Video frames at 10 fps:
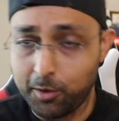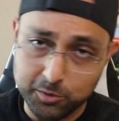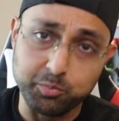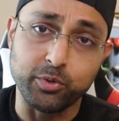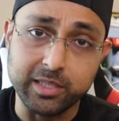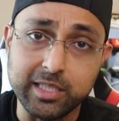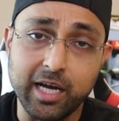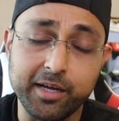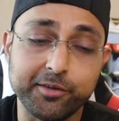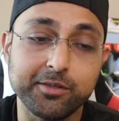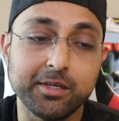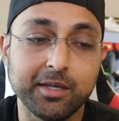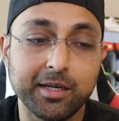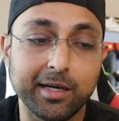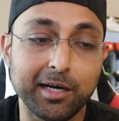I was pretty tired,
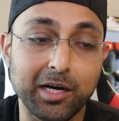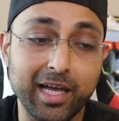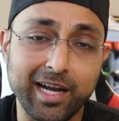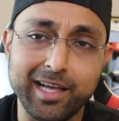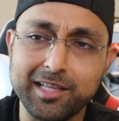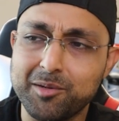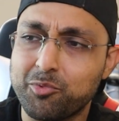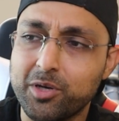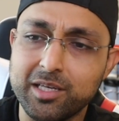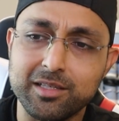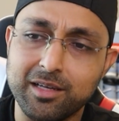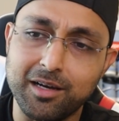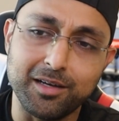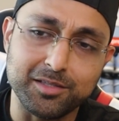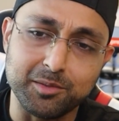and I ended up running
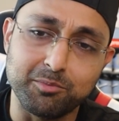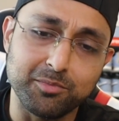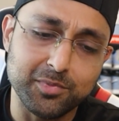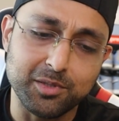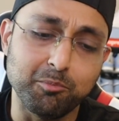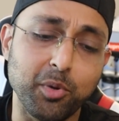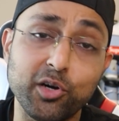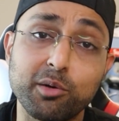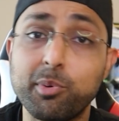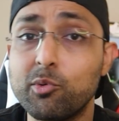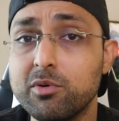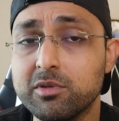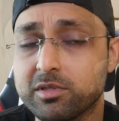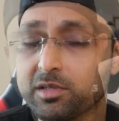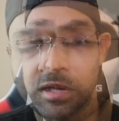some bunk
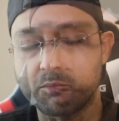pools.